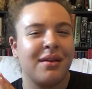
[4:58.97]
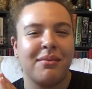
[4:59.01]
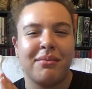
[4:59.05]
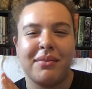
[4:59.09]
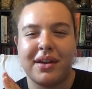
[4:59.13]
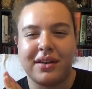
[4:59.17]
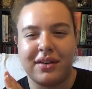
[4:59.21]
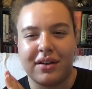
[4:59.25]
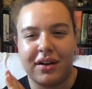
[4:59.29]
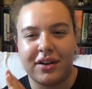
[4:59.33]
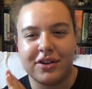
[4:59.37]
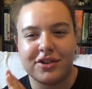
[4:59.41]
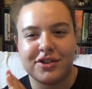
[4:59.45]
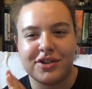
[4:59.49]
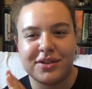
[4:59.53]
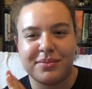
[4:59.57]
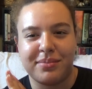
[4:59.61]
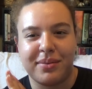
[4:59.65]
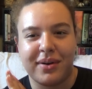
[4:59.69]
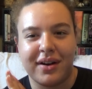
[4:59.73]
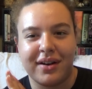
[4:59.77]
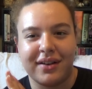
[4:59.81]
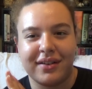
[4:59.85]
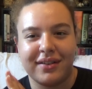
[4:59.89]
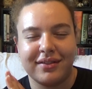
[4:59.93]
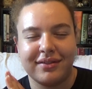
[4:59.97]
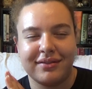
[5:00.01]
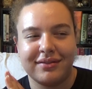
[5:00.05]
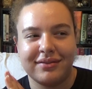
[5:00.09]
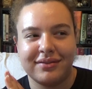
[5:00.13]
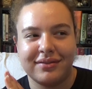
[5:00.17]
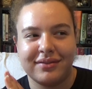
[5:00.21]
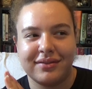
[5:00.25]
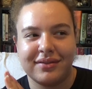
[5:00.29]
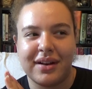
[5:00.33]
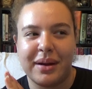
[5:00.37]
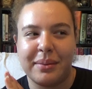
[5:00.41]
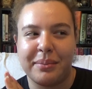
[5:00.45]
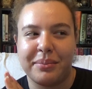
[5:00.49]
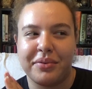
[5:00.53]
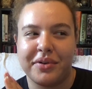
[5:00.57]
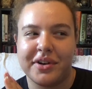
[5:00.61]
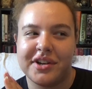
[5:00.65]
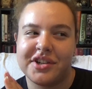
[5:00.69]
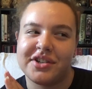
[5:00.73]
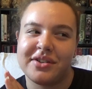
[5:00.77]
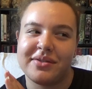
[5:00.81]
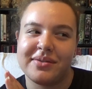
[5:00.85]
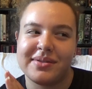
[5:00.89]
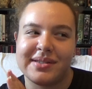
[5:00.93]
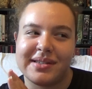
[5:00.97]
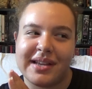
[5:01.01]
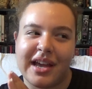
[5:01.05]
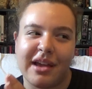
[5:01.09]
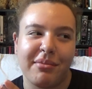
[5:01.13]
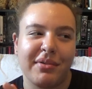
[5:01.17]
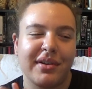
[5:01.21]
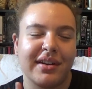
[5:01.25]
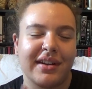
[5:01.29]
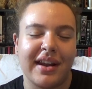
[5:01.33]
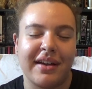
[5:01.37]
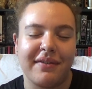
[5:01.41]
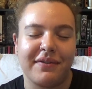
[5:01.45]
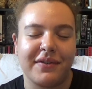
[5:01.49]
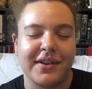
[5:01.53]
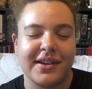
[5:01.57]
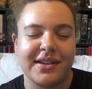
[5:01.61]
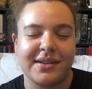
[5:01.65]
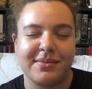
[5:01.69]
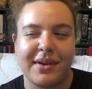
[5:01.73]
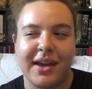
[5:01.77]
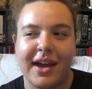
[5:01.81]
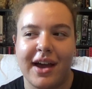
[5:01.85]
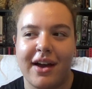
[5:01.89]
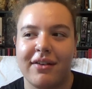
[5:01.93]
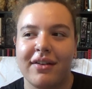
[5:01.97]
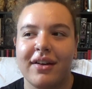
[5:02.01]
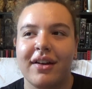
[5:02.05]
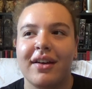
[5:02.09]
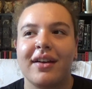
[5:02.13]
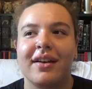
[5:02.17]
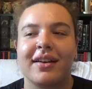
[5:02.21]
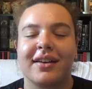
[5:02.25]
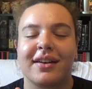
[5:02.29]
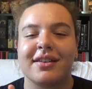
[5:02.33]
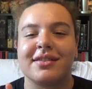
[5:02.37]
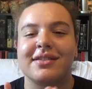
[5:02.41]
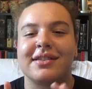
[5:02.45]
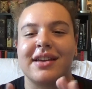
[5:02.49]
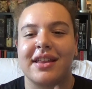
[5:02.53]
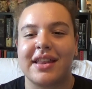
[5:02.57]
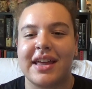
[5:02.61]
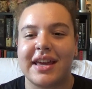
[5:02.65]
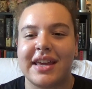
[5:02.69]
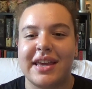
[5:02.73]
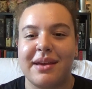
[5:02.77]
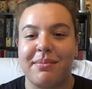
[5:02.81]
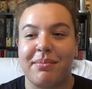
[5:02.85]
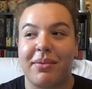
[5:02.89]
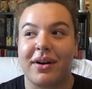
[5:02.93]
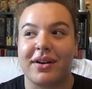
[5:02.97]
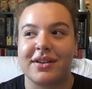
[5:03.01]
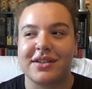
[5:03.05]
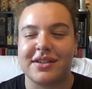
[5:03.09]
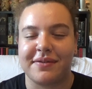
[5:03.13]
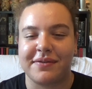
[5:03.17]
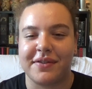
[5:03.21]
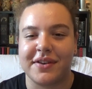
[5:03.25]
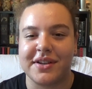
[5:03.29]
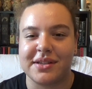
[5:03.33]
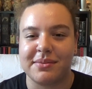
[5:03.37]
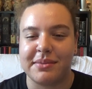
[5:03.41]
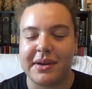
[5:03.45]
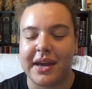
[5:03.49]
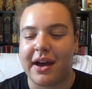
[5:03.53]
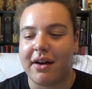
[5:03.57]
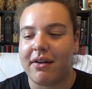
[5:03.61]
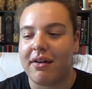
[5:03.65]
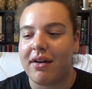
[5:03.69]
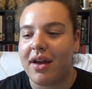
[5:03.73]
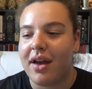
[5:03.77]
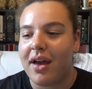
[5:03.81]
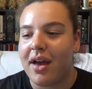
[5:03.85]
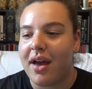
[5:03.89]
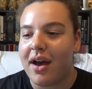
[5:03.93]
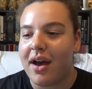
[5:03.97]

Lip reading: my dog just barked. I'm pretty sure it was Simon, and that freaks me out. Because now that he barks, it freaks me out.